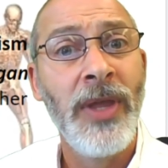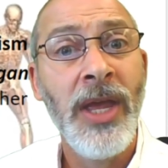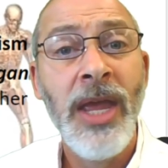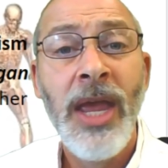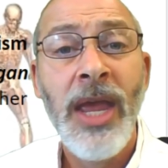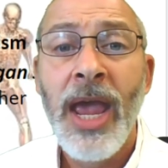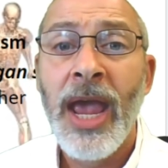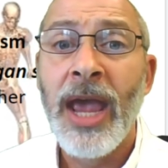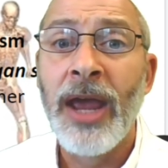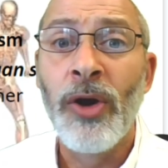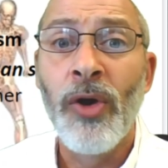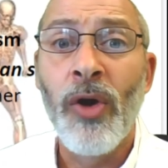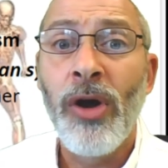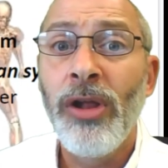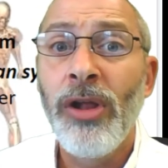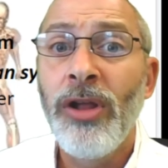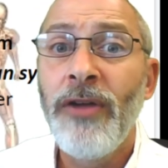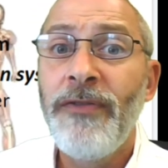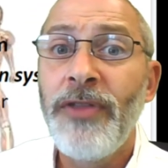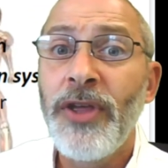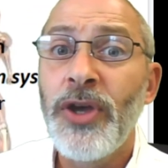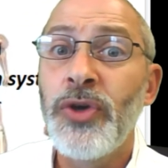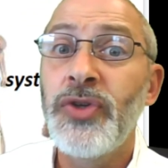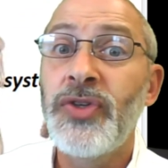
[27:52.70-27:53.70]
And all
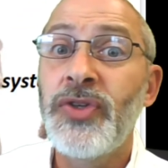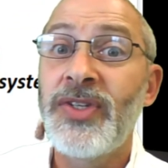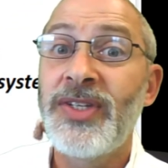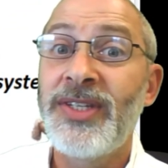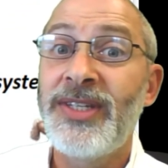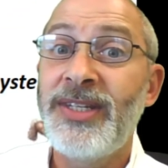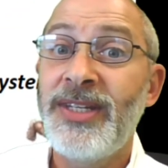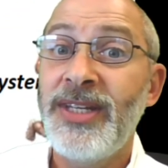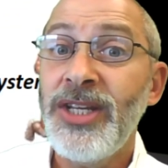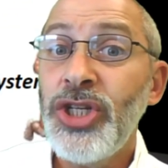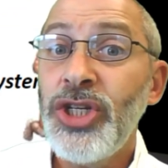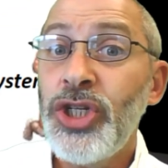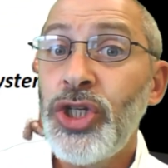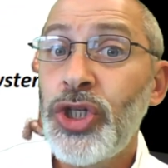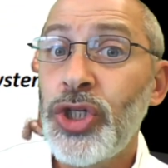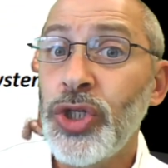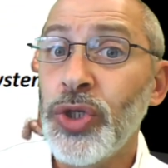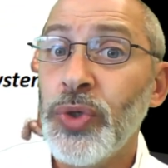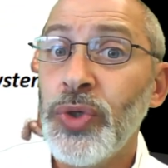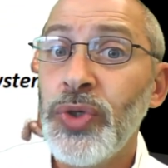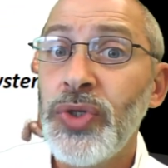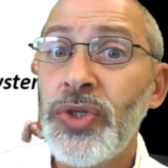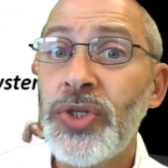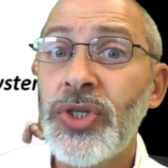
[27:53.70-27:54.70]
of those
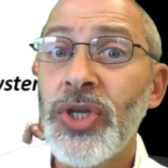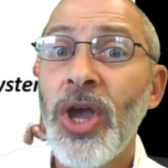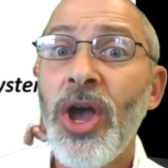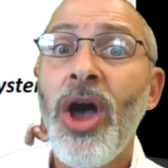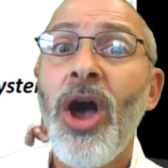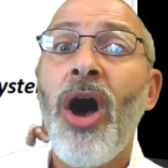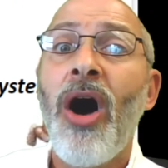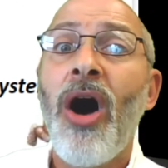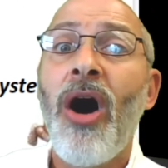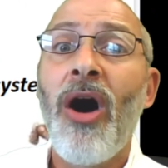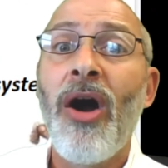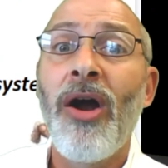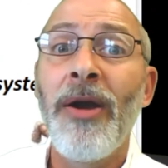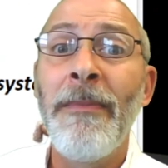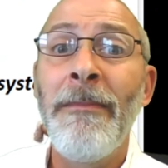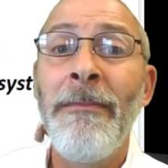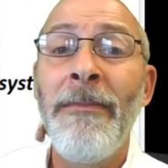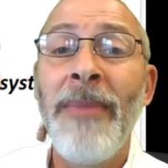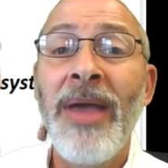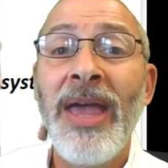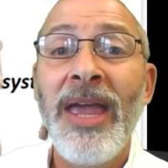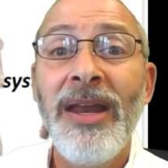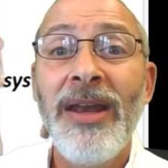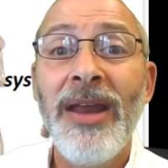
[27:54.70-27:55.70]
tissues are
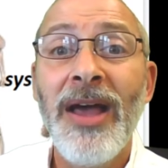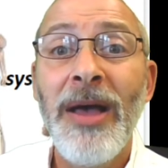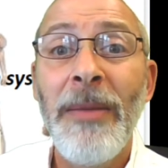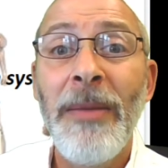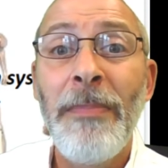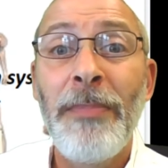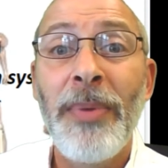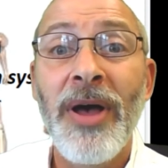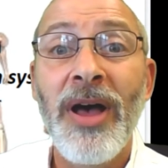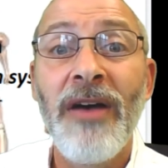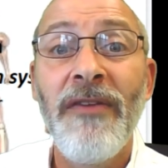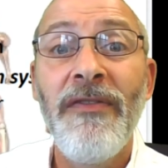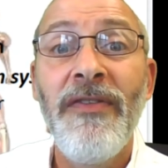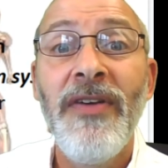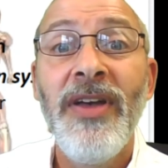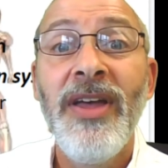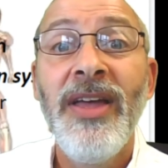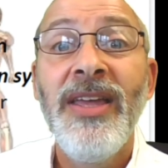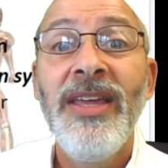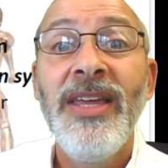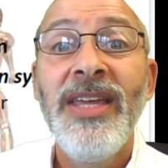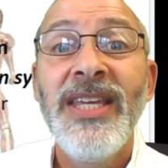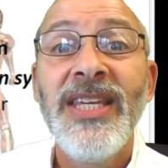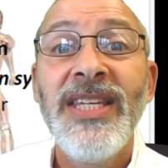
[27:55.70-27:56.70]
made up of
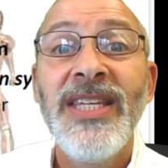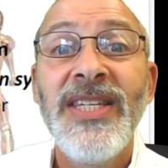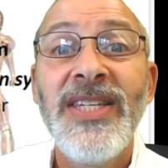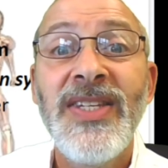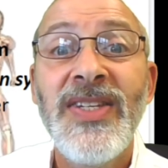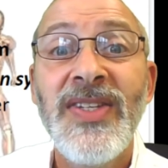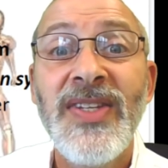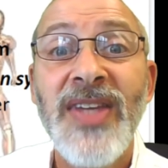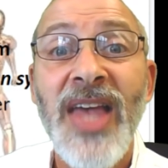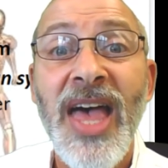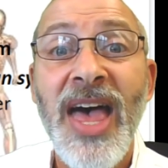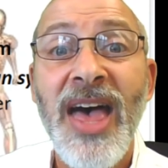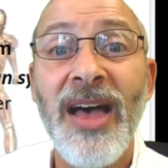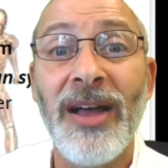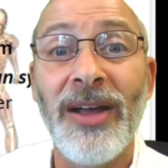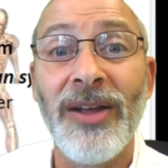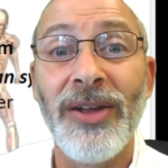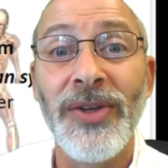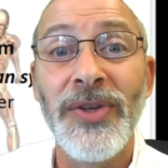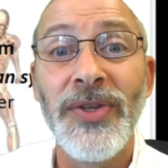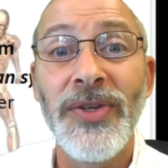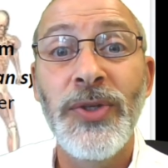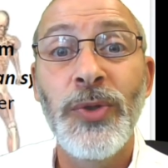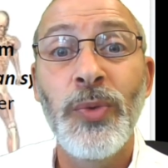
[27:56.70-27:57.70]

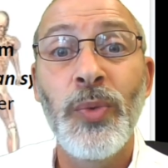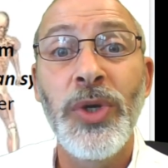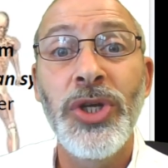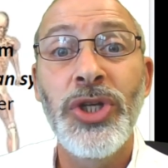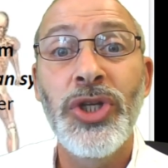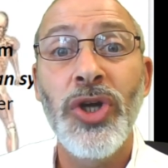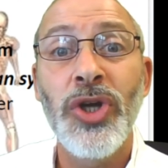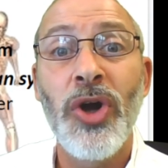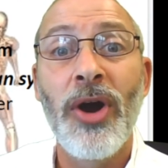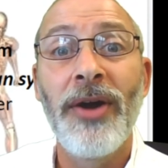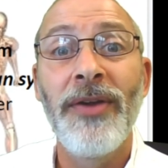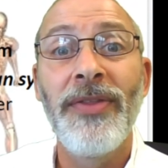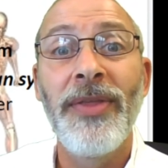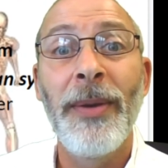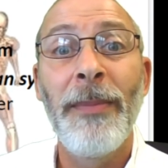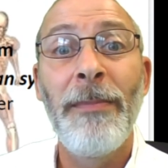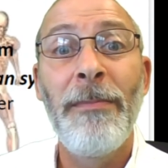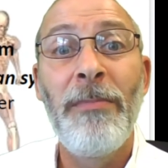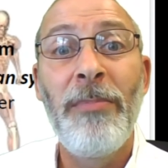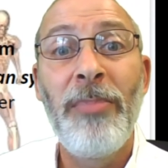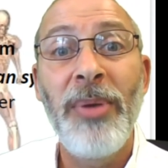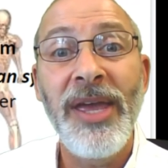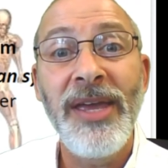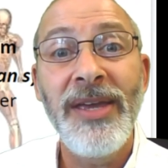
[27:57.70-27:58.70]
cells, which are the
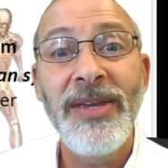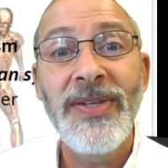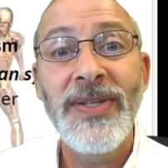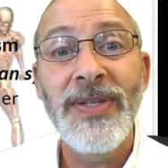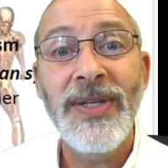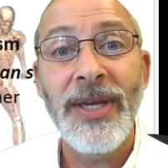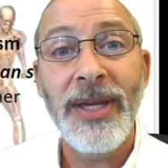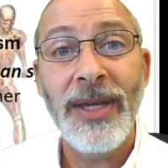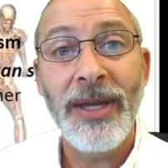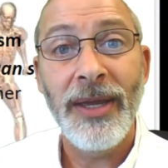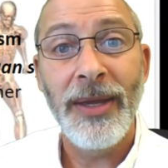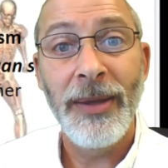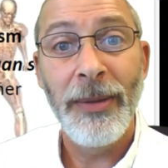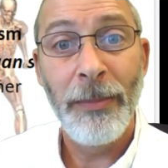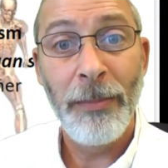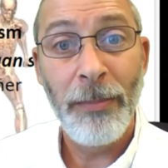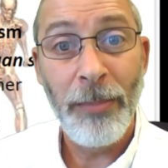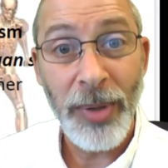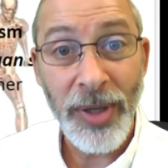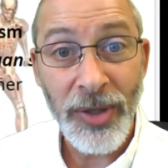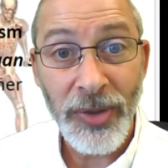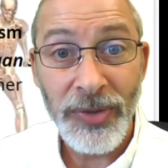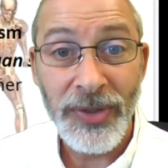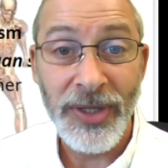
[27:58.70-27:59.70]
basic
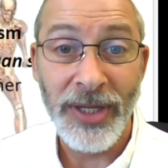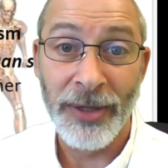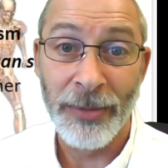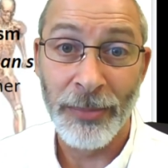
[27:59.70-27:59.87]
building